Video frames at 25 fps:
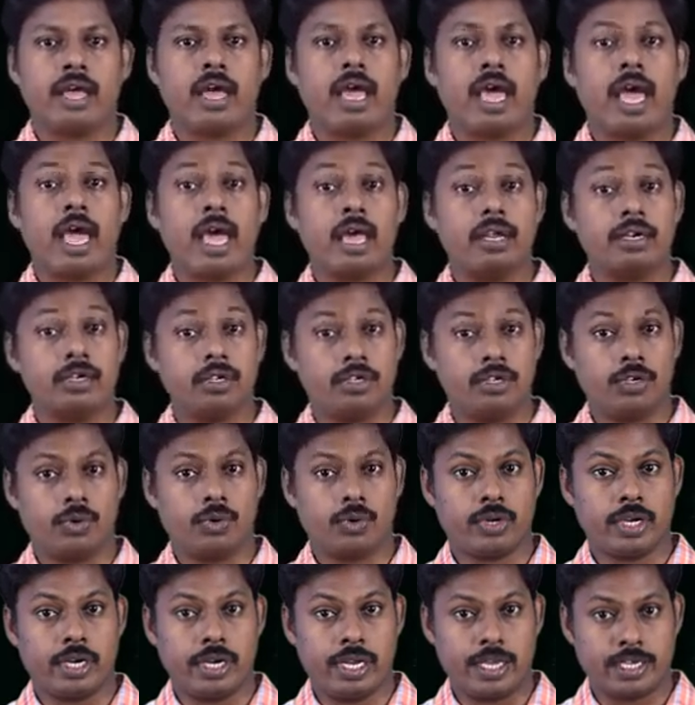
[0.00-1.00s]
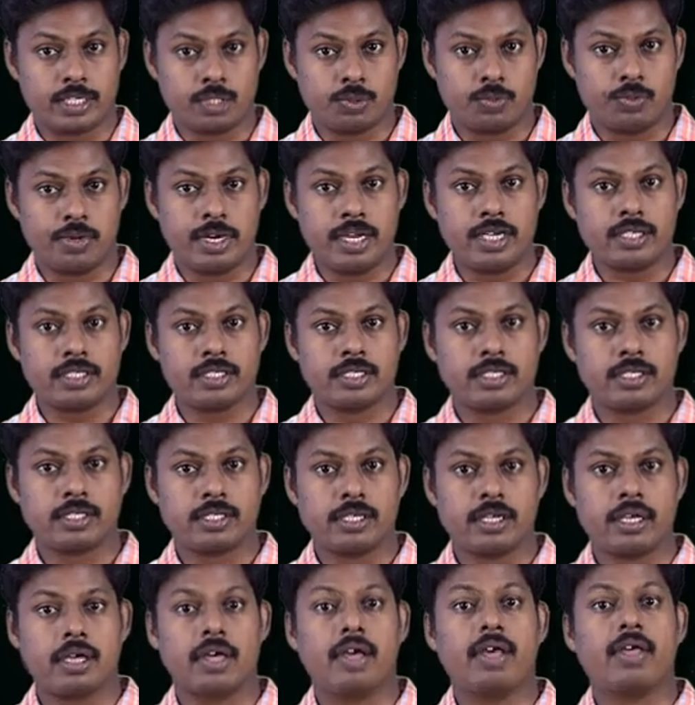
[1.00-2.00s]
and you can express
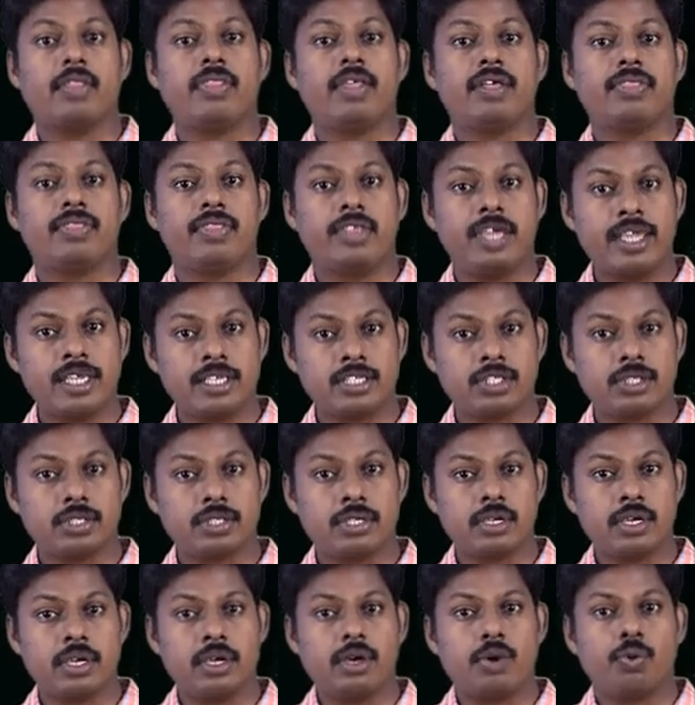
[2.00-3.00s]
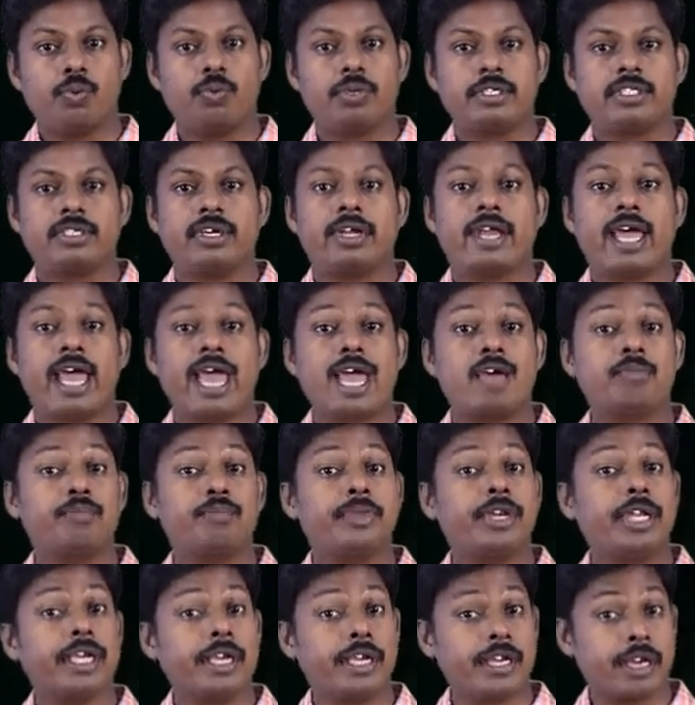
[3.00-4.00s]
the things which are
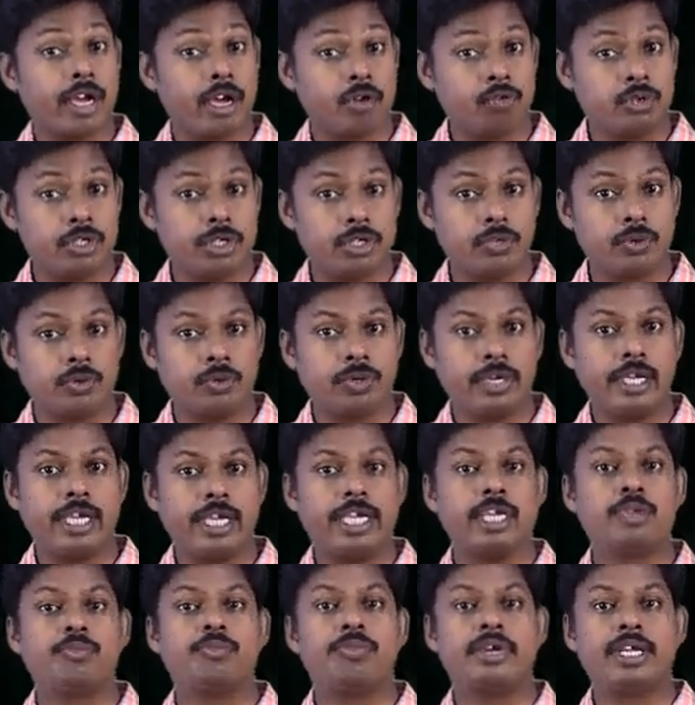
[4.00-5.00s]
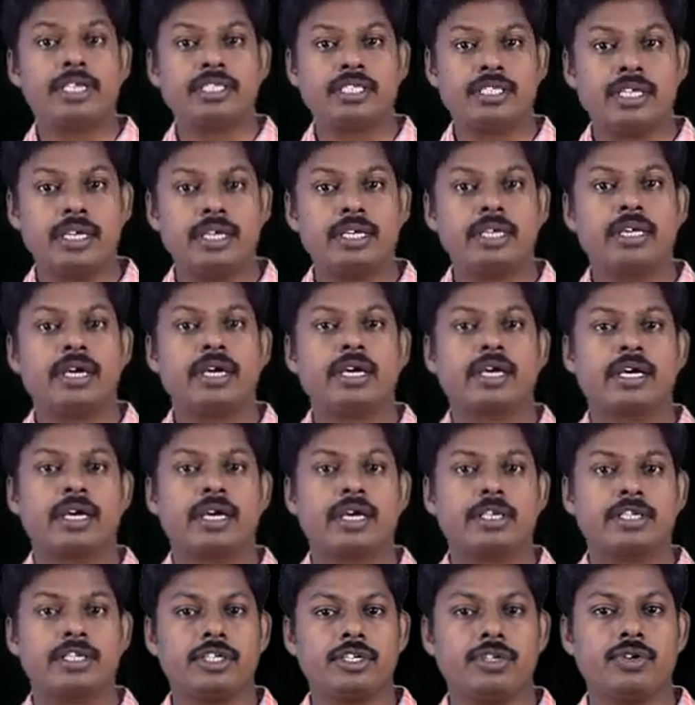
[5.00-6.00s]
happening around you in present
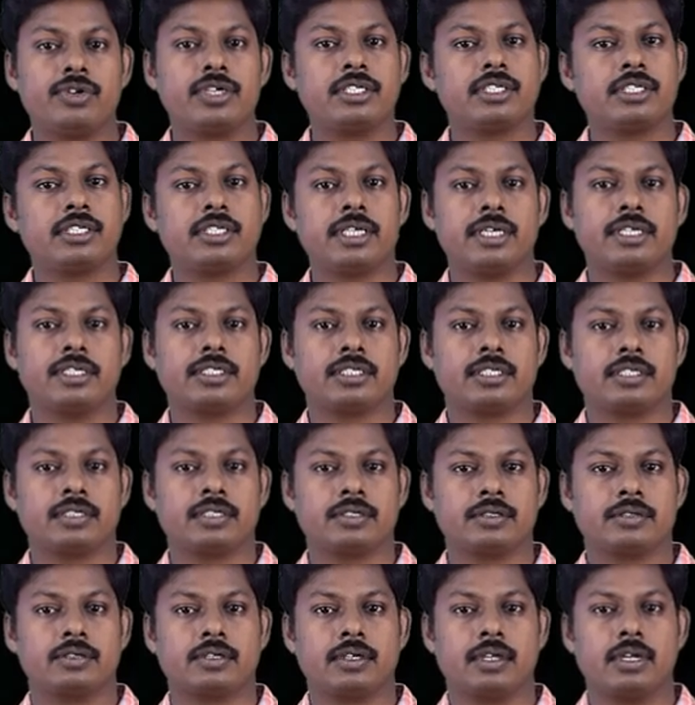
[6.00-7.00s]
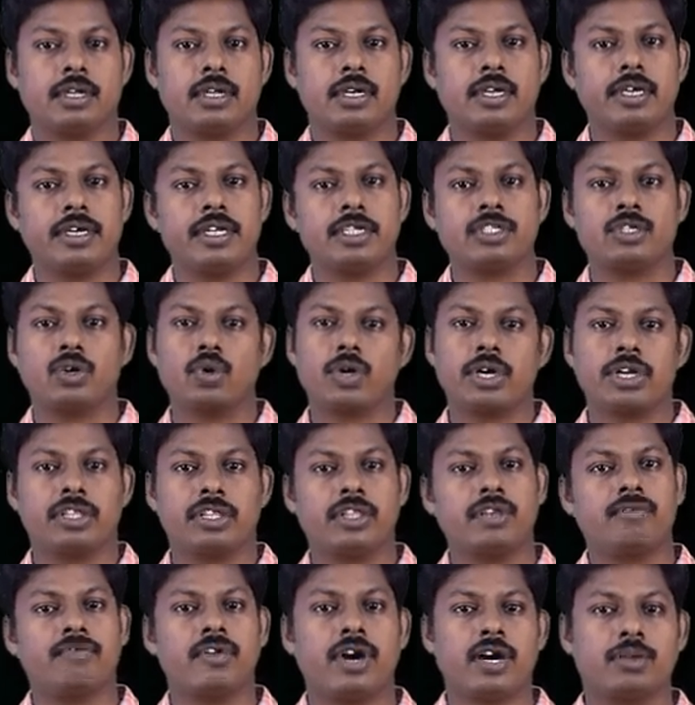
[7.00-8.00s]
continuous tense. Let us look at
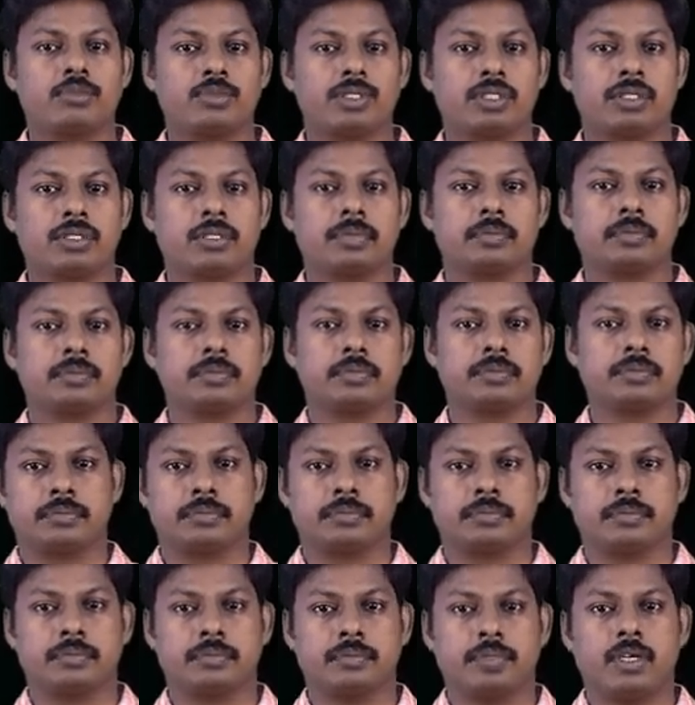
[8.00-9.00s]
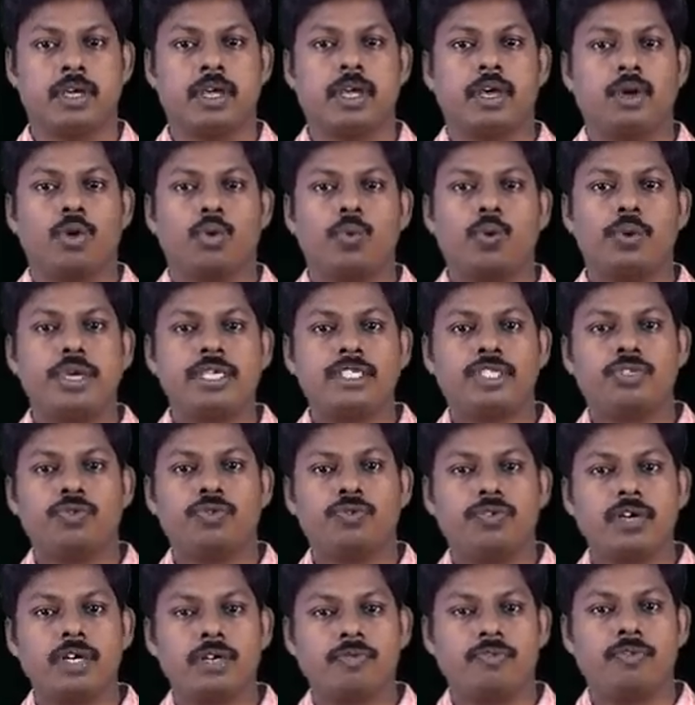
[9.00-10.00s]
the forms. Which
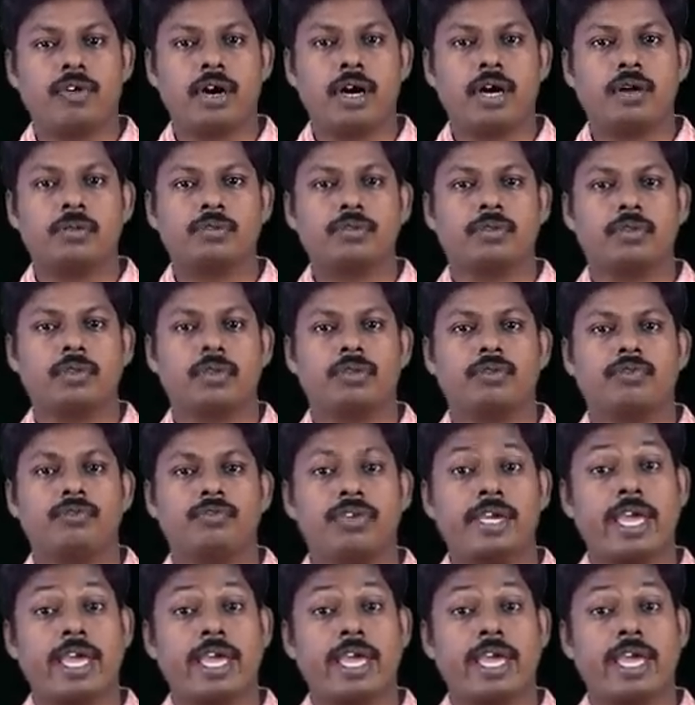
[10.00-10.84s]
verb form we